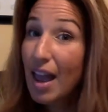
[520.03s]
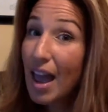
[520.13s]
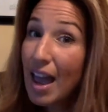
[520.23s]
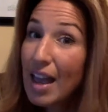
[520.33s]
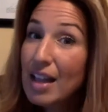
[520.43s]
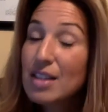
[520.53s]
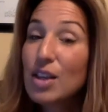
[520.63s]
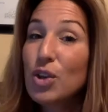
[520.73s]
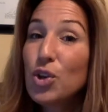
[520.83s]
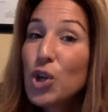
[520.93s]

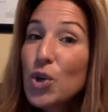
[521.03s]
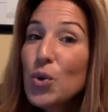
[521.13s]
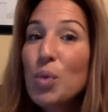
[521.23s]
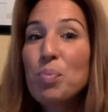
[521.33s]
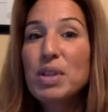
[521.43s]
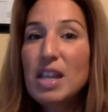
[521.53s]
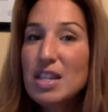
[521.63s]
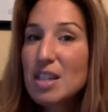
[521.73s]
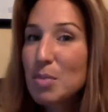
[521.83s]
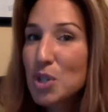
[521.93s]
And you, please
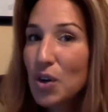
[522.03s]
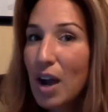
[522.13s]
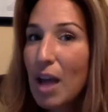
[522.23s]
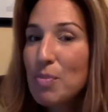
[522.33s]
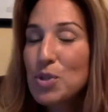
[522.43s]
subscribe